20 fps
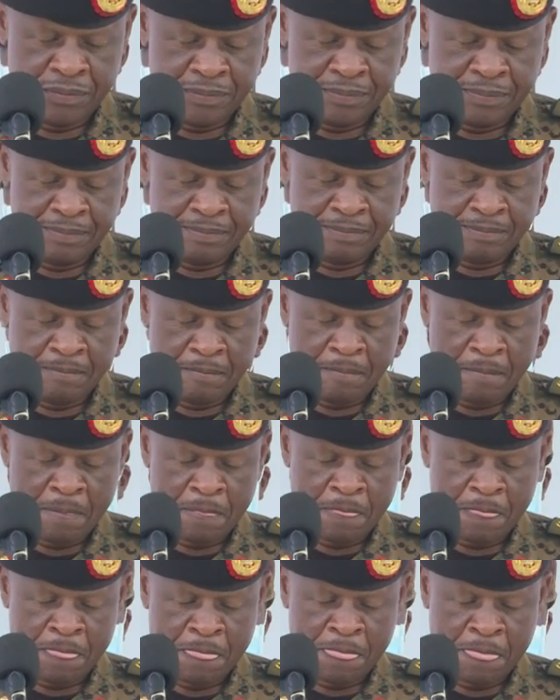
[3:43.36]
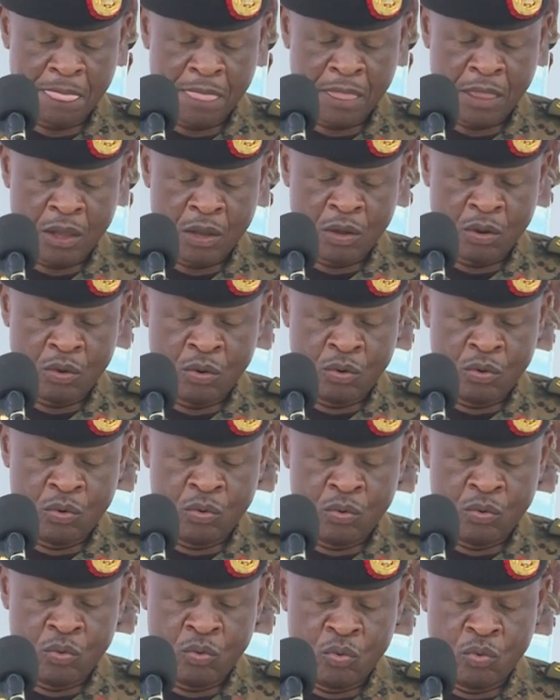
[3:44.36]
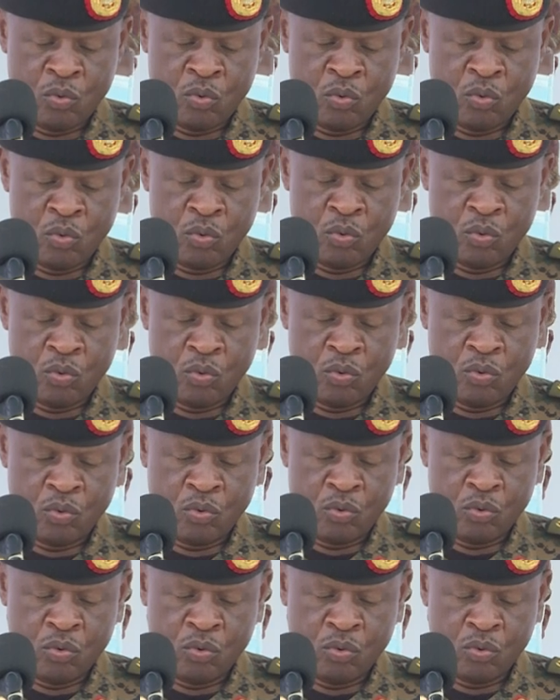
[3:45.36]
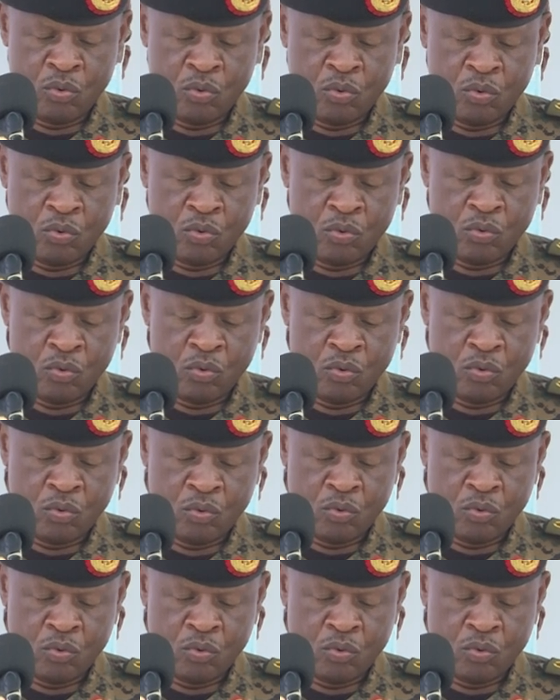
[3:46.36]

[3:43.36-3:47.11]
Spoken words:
No one is speaking in this clip.